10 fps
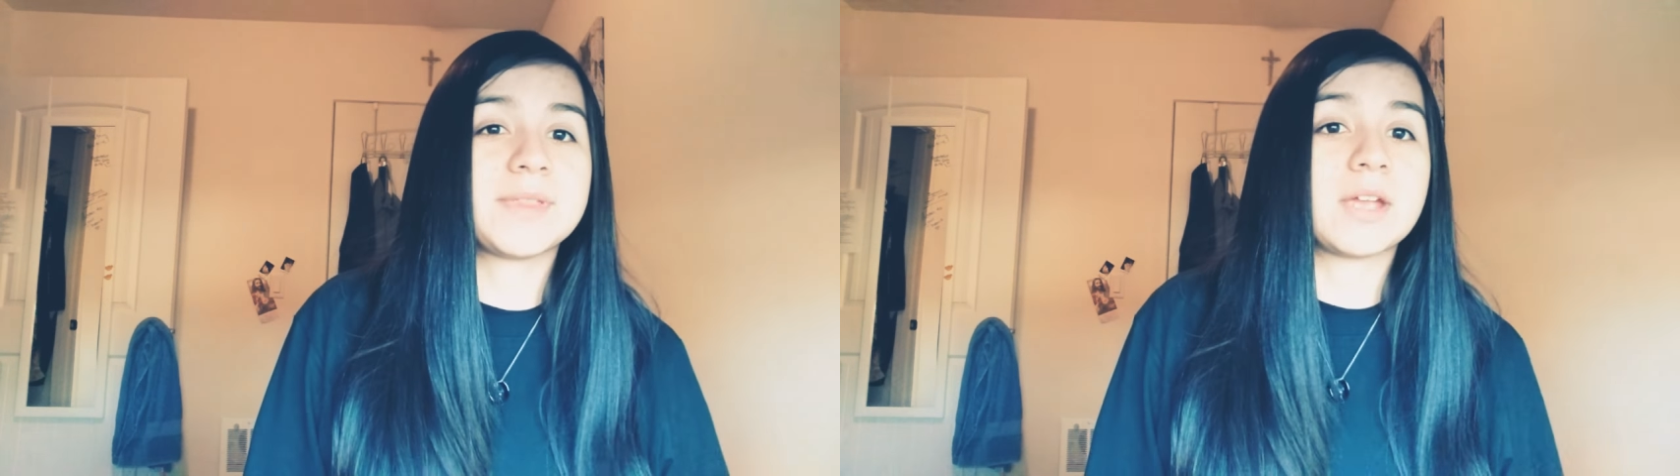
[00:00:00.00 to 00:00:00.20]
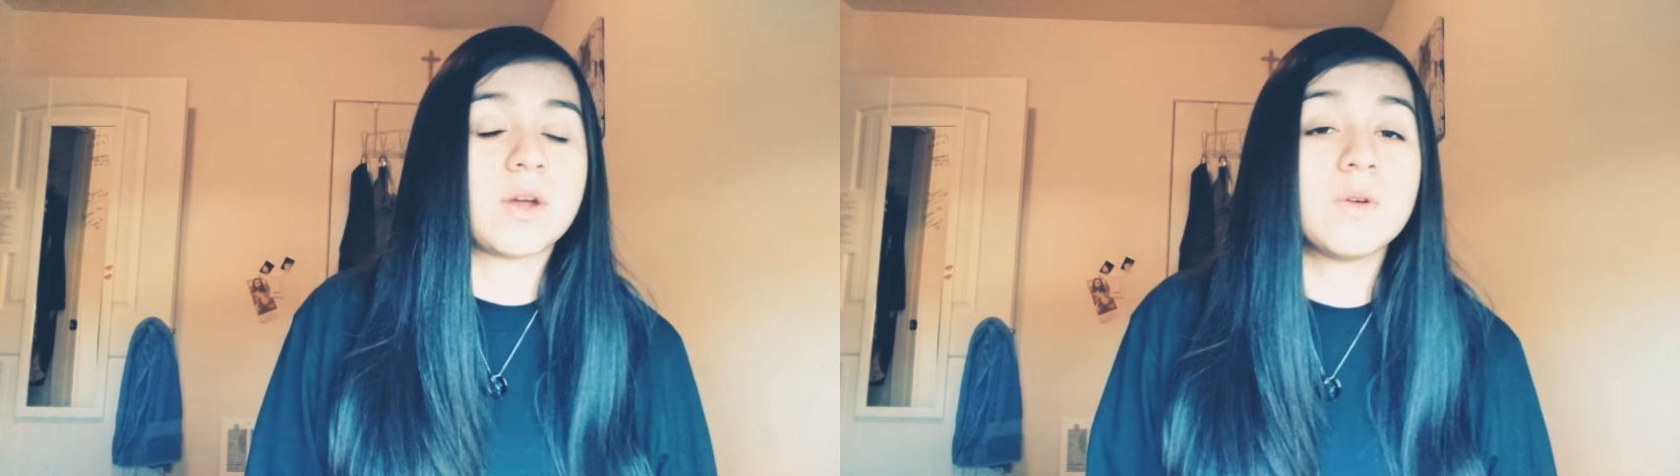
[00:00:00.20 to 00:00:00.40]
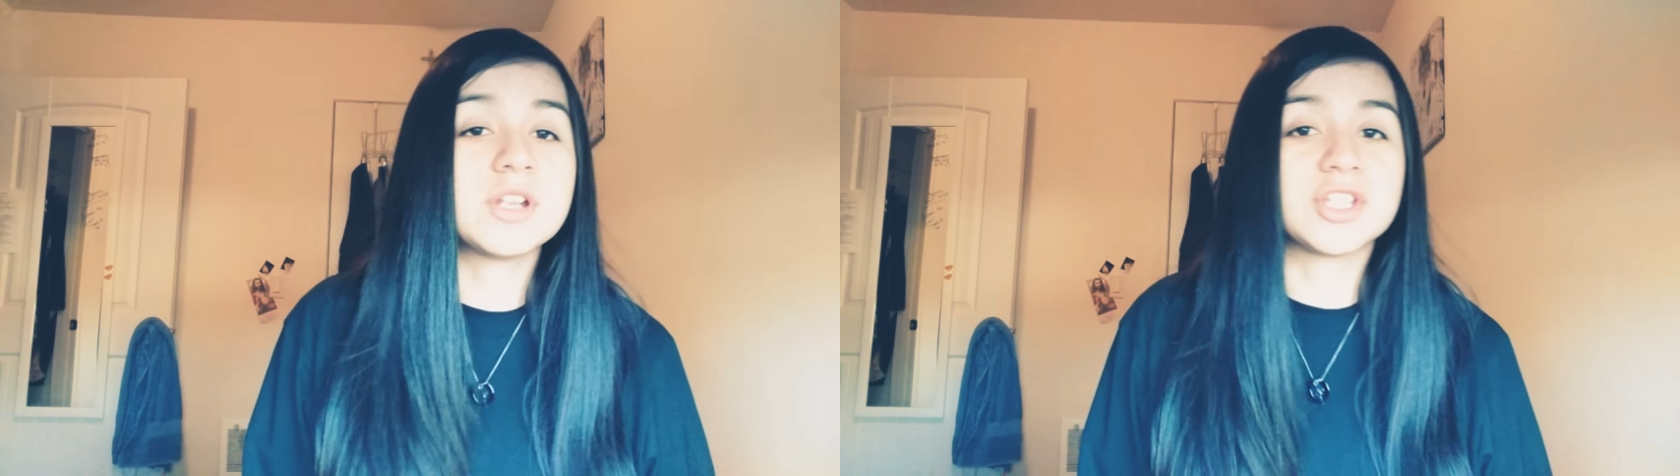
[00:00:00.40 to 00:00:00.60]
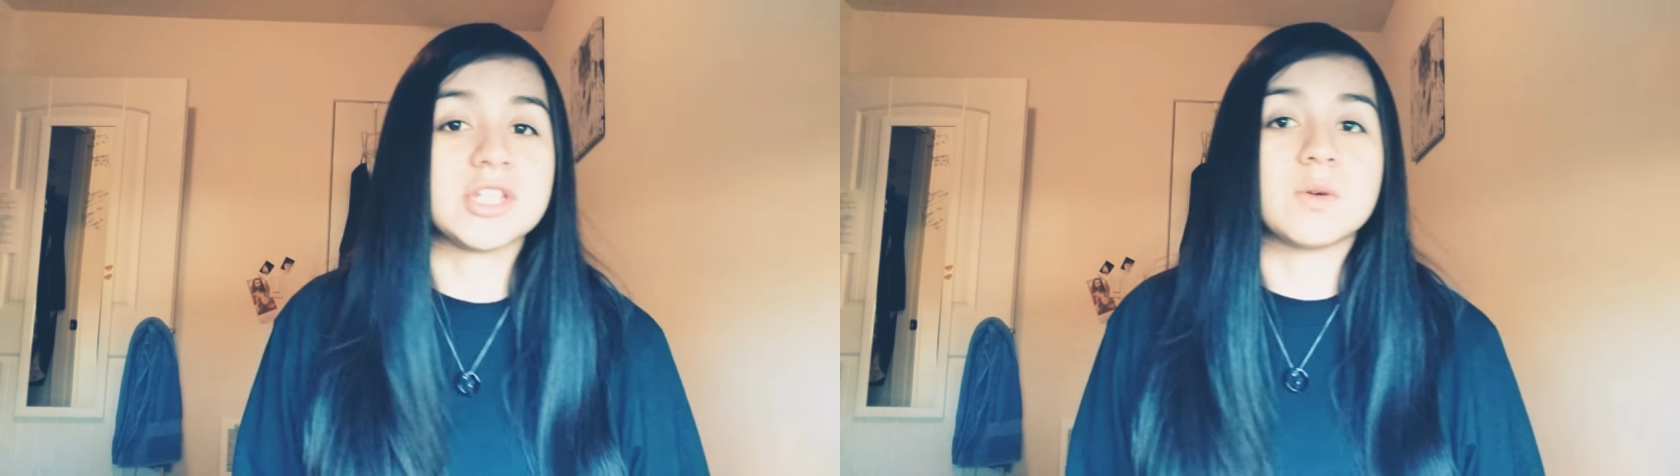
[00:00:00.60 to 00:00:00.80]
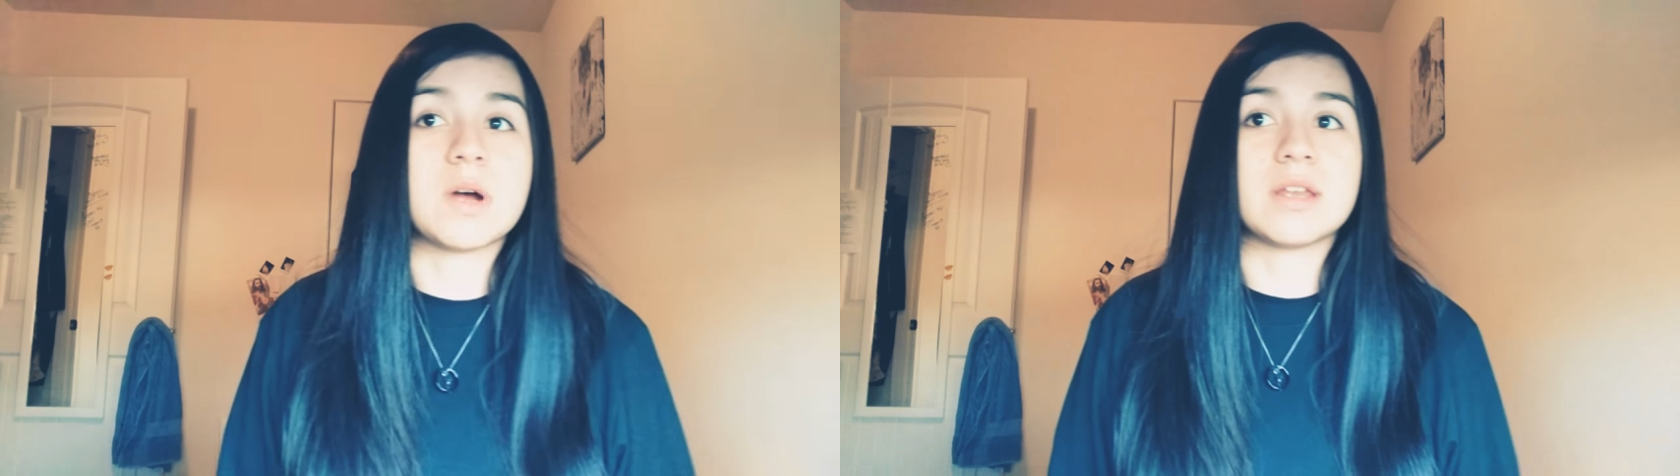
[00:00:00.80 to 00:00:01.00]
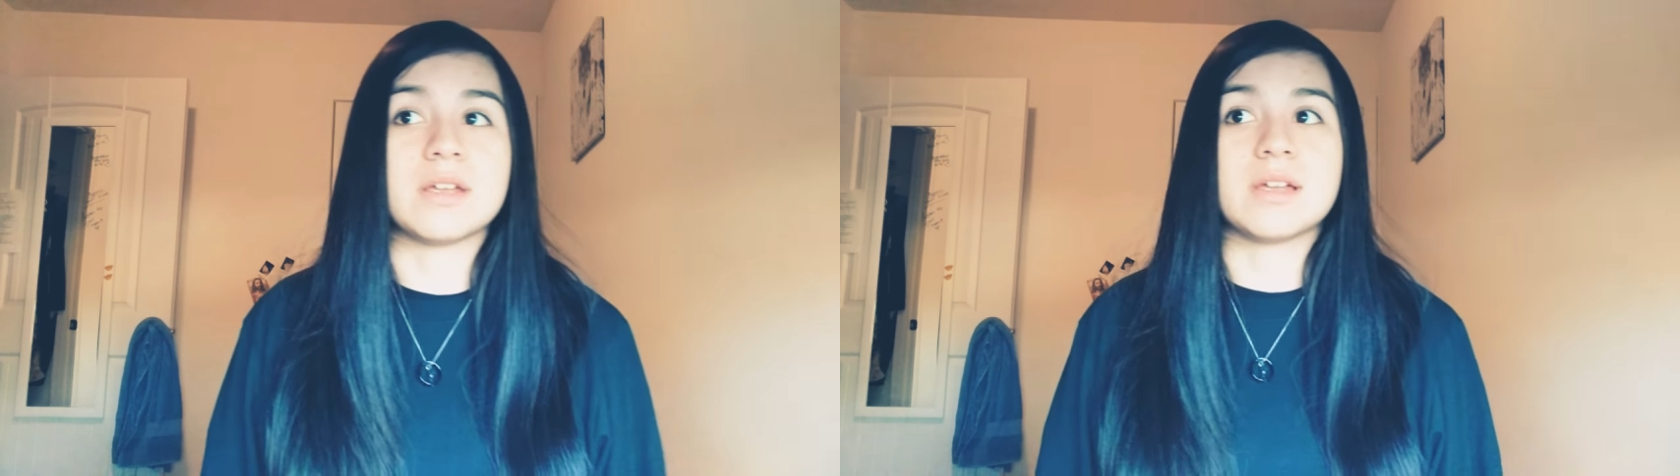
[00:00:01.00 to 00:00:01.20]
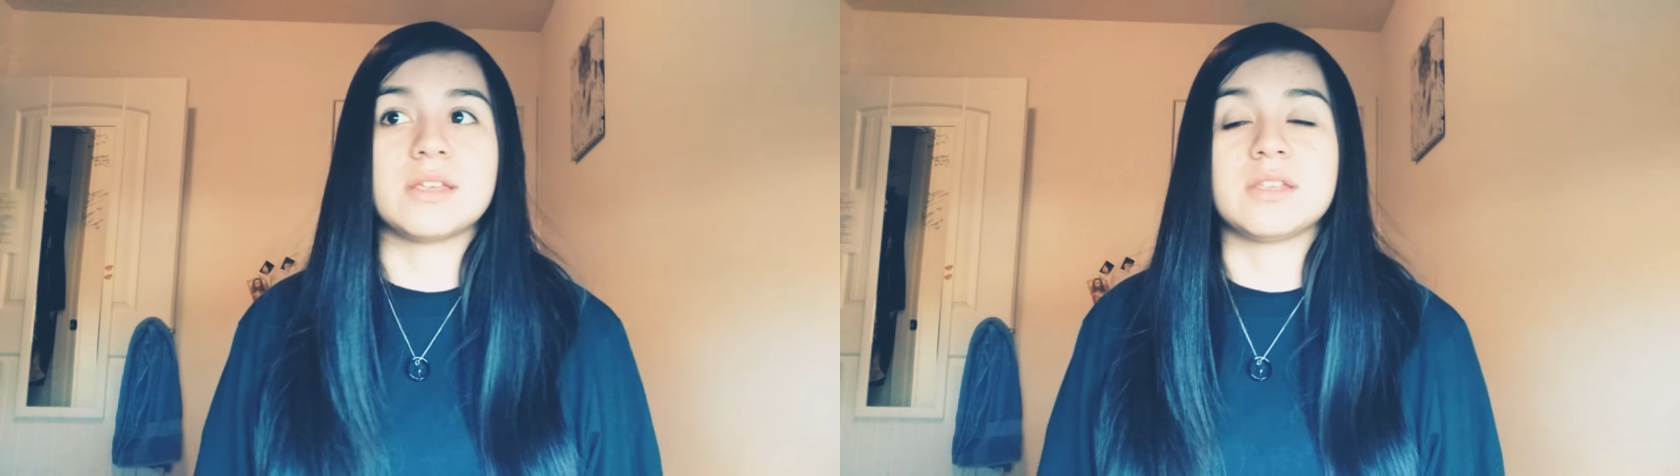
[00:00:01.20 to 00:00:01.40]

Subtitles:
that go to Chiawana,